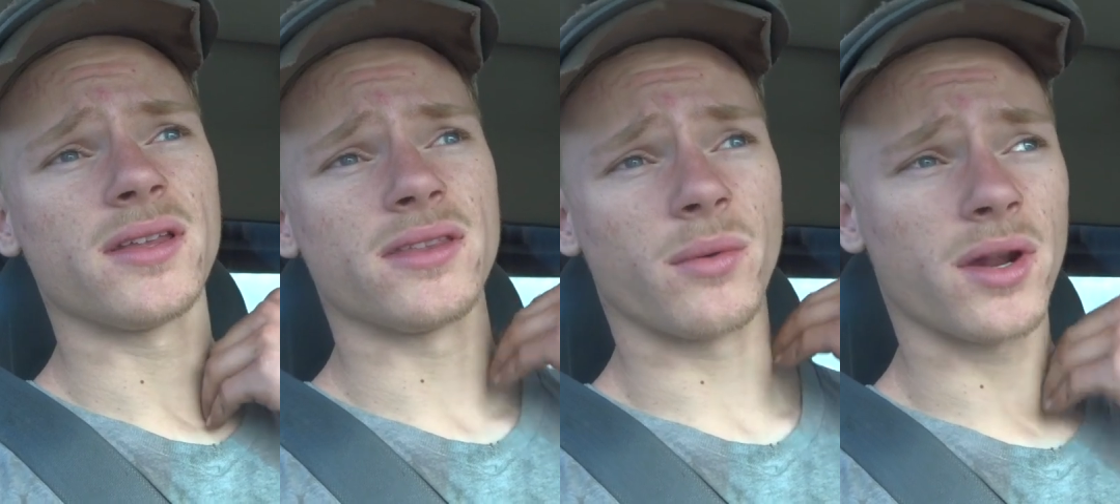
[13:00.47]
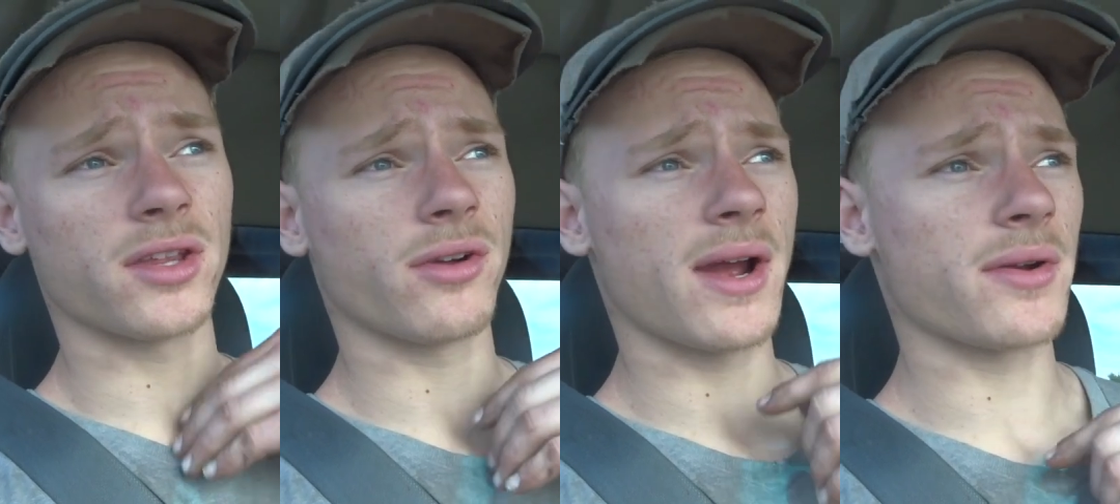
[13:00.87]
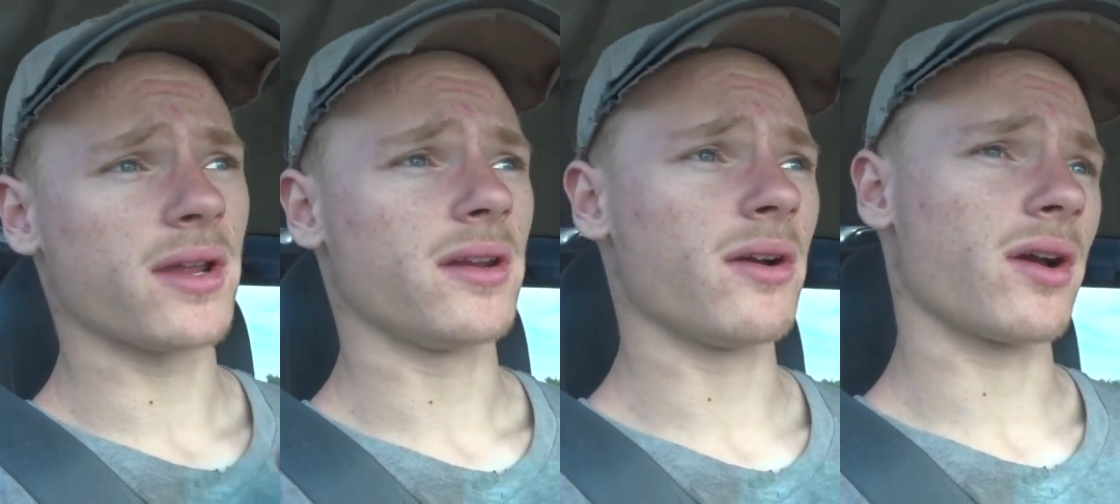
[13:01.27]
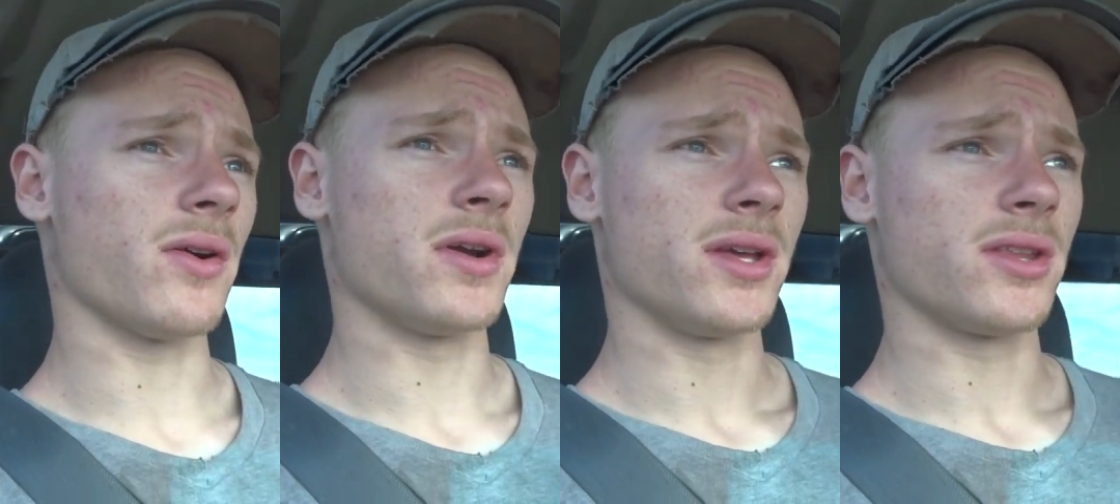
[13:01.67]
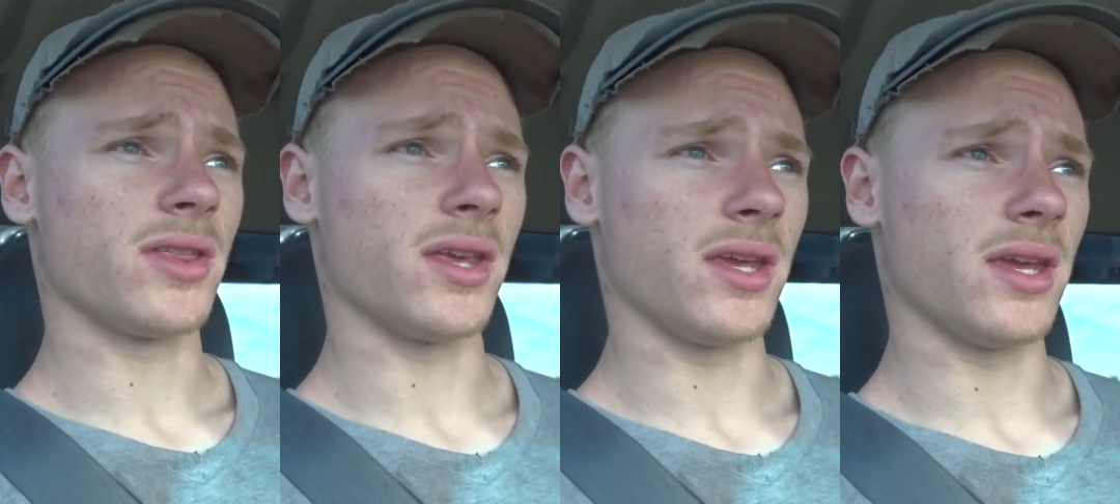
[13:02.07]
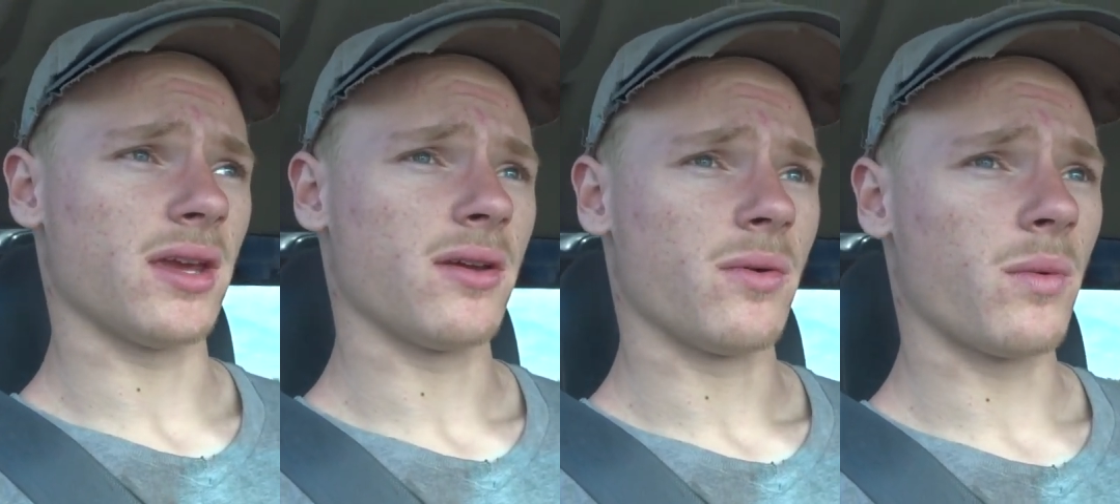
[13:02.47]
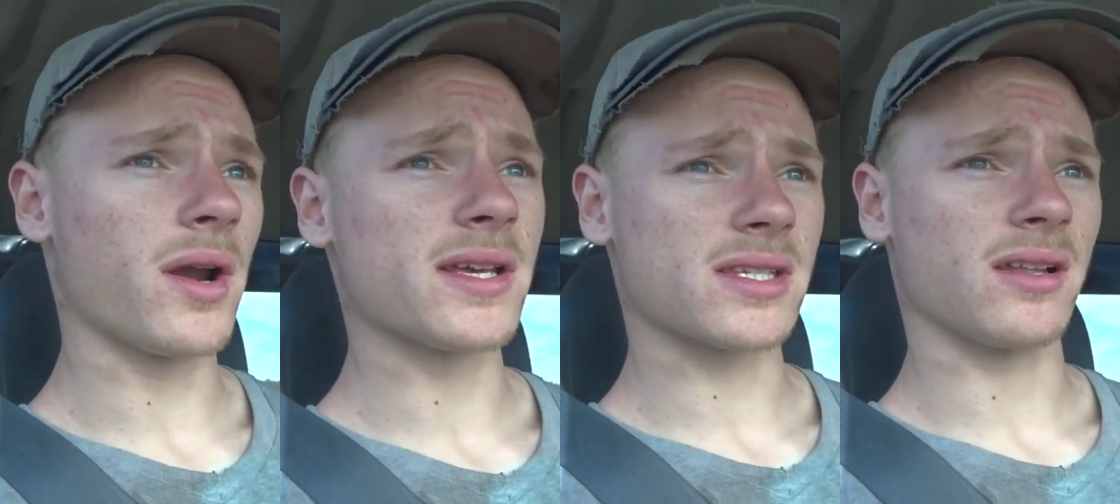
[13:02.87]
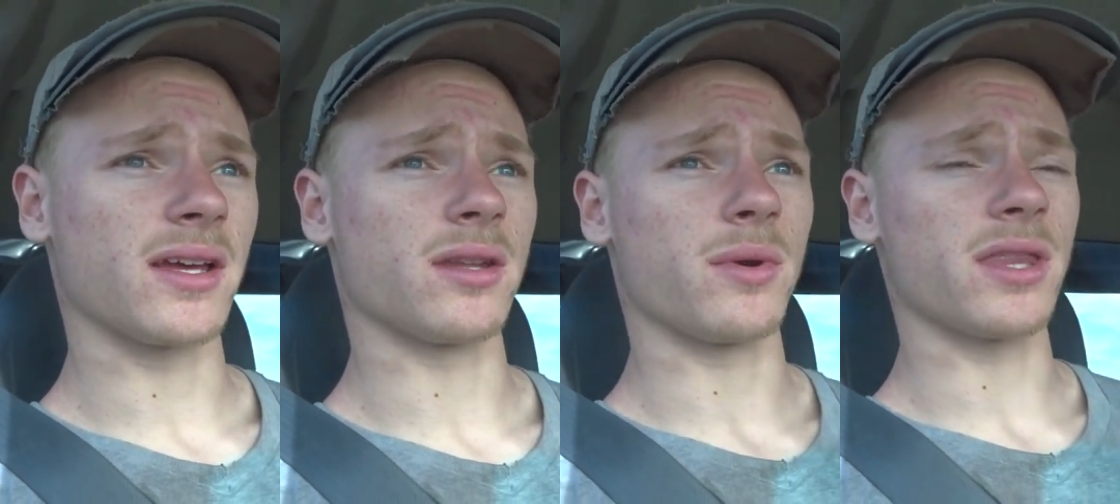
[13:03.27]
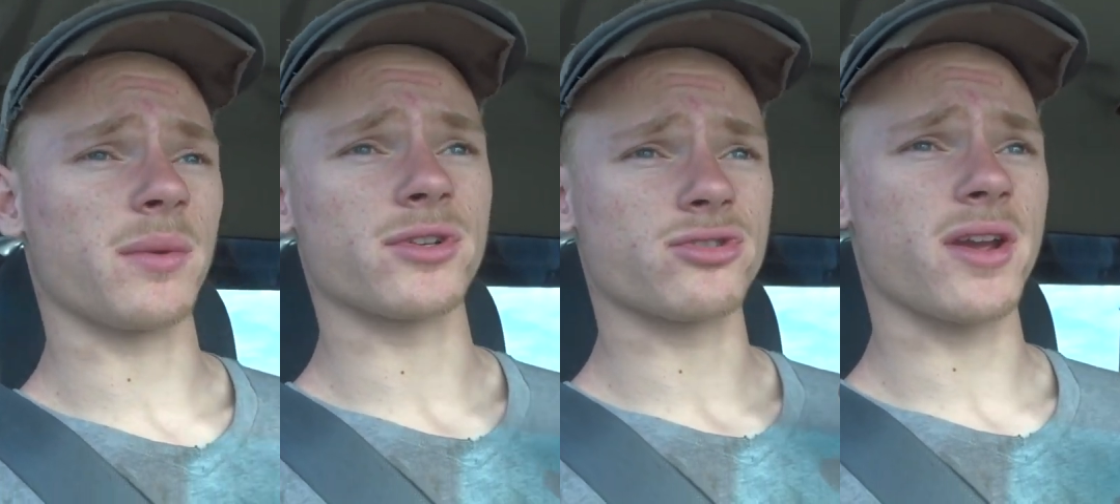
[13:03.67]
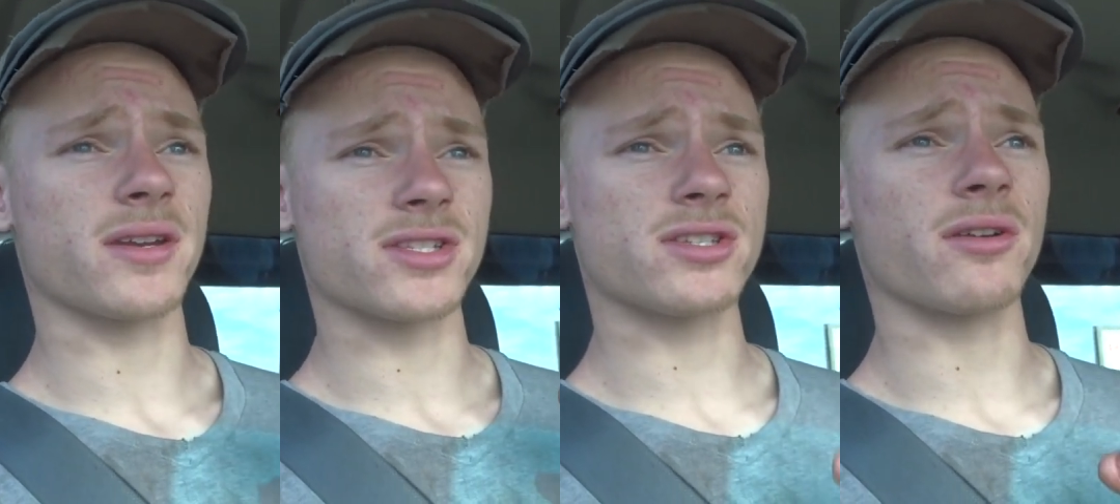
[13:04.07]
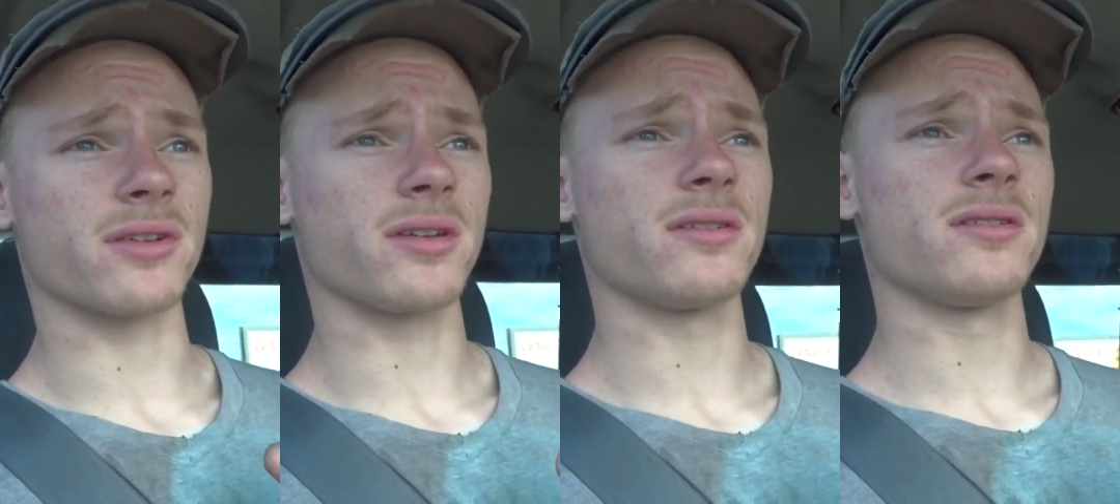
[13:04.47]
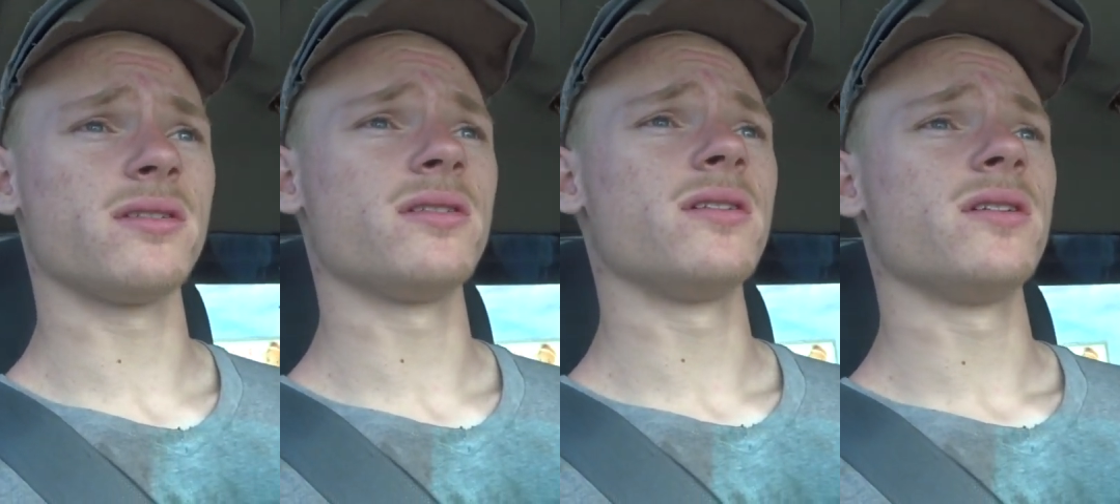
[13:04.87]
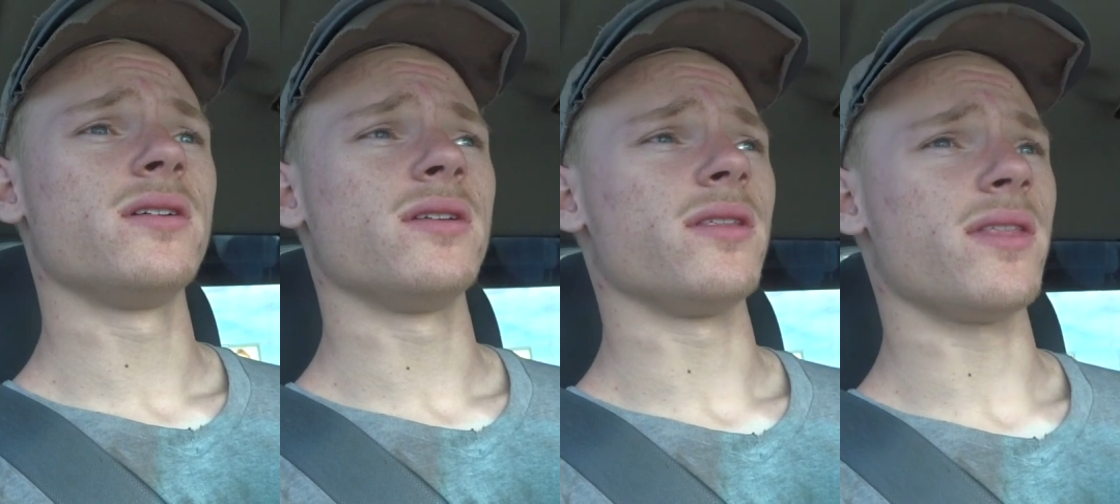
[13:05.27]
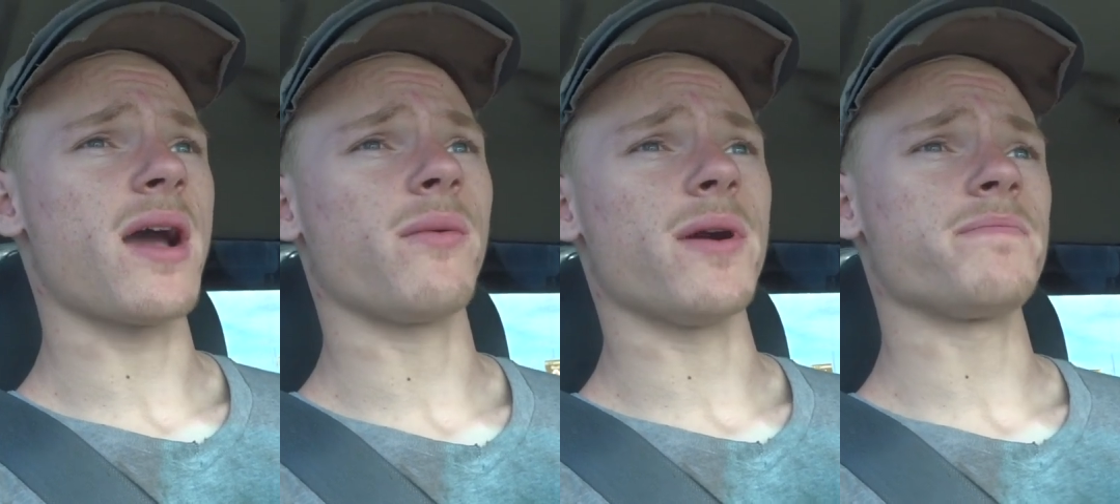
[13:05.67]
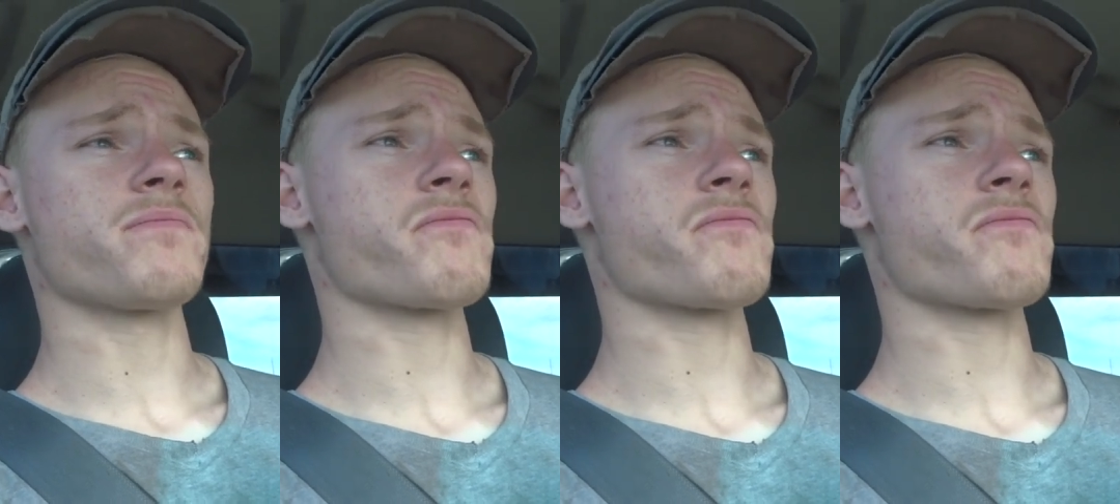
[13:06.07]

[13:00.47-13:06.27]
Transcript: the one on the ground, no go. The 1 Escalade, the one that we were trying to start, that one.